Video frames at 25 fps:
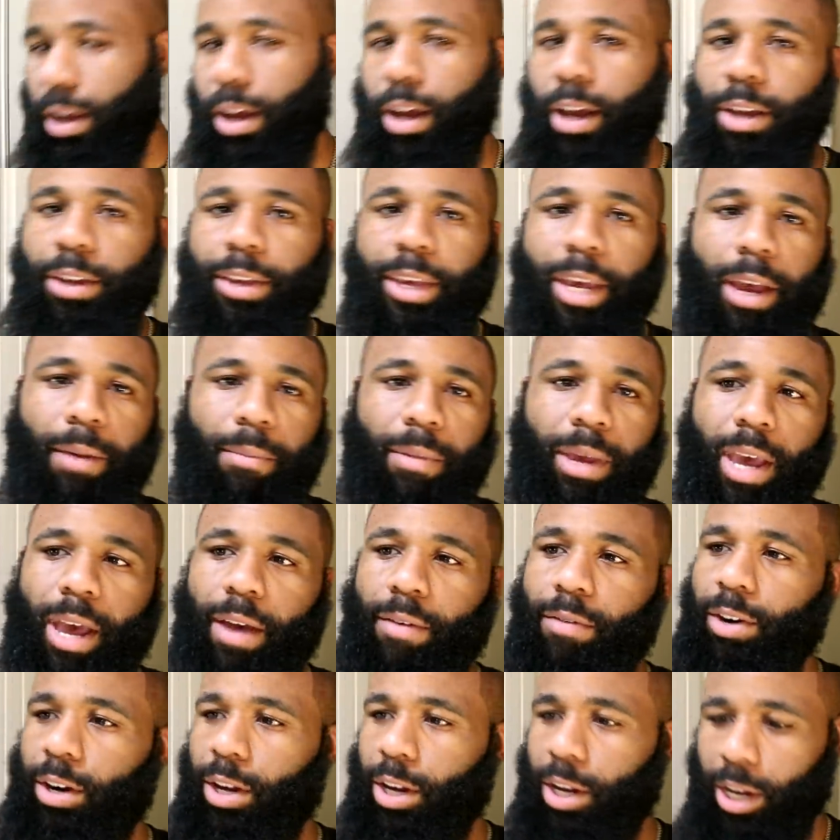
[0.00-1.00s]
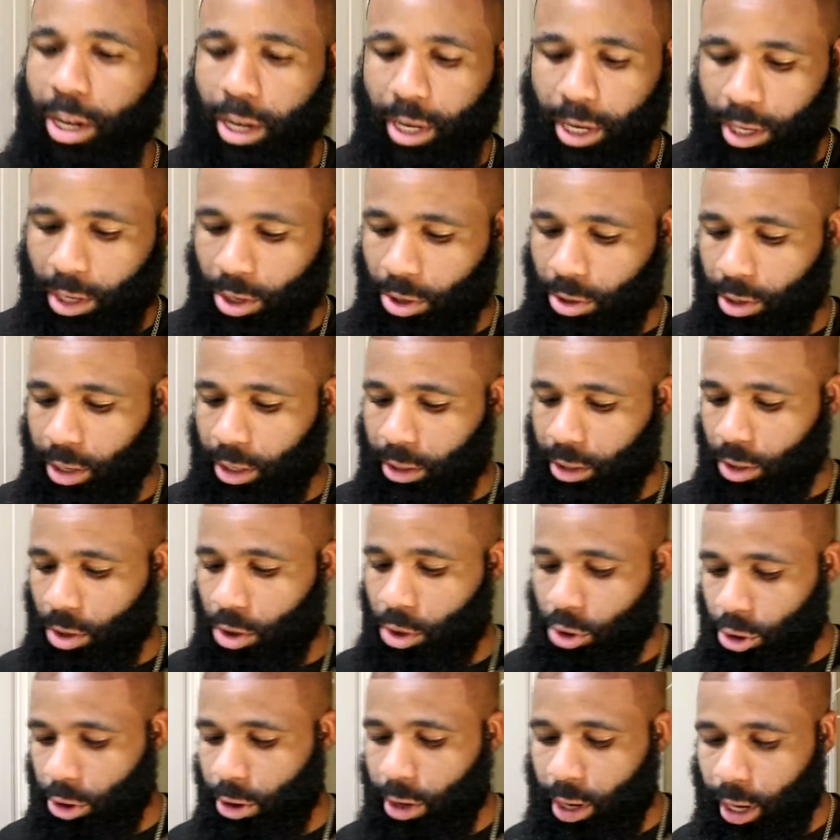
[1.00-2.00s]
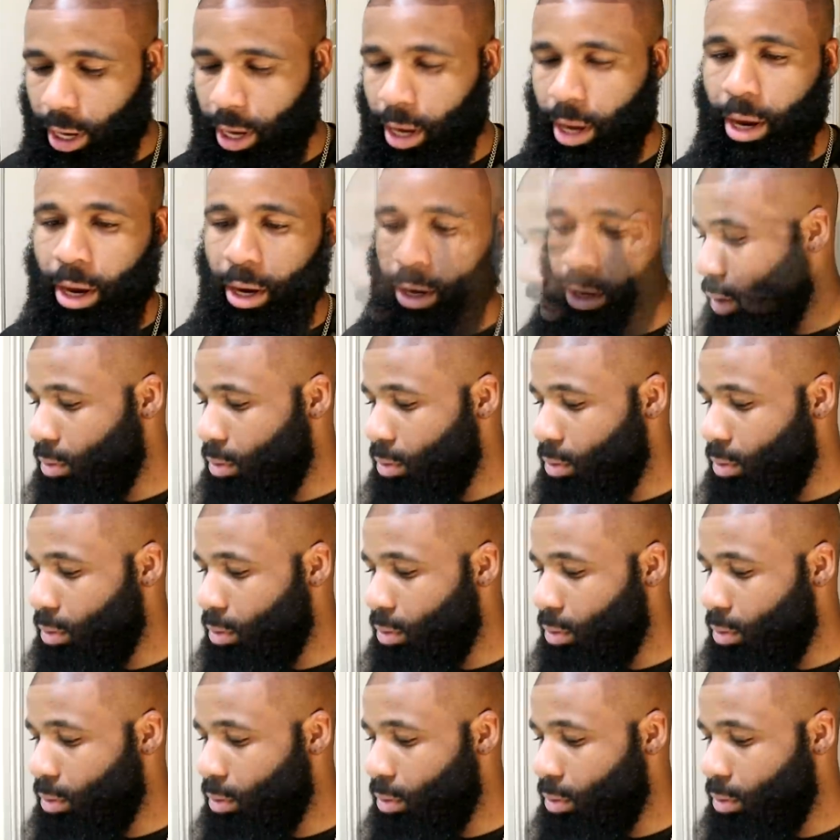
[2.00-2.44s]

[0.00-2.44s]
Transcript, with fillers: Uh, you can't be having a hoodie or nothing on your head.